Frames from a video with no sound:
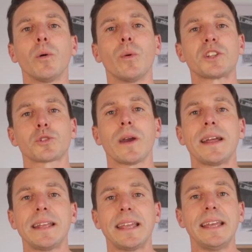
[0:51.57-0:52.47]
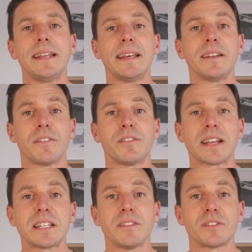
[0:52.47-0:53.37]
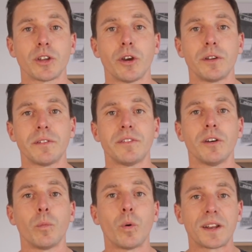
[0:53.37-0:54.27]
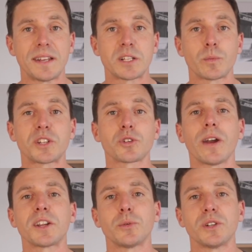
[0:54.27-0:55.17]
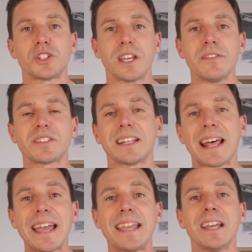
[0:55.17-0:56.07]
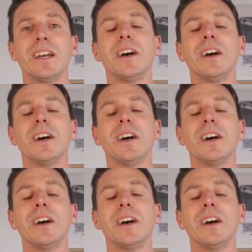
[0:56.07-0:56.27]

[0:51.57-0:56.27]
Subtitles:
we're training in an effective zone for what it is we're trying to achieve, today